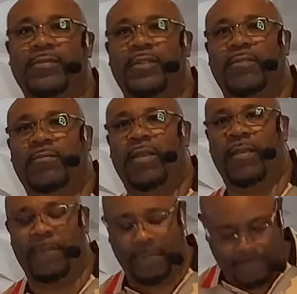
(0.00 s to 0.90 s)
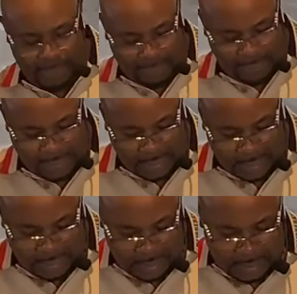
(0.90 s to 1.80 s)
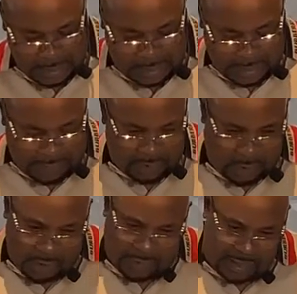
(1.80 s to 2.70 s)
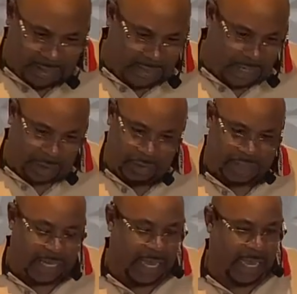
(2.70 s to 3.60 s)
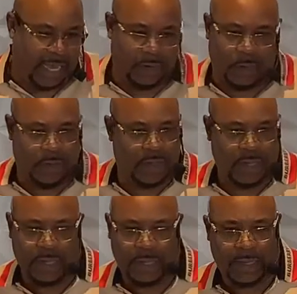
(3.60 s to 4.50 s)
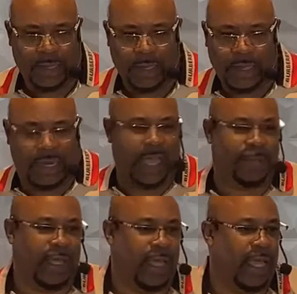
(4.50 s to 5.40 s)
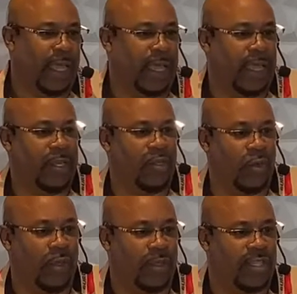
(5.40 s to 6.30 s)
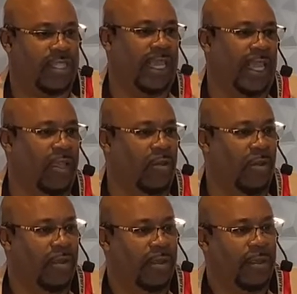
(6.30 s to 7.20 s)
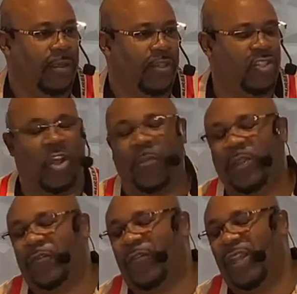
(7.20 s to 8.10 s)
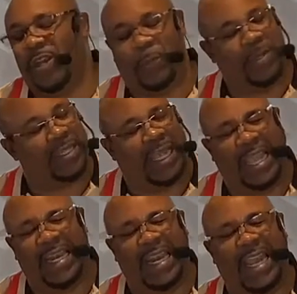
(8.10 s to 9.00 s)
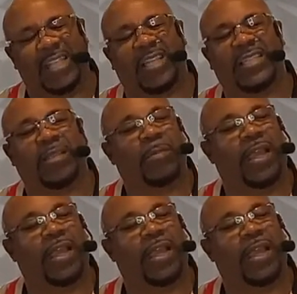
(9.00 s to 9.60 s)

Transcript: Right? If the only reason that you stand or clap your hands or sing or stomp your feet or put your hand in the air because somebody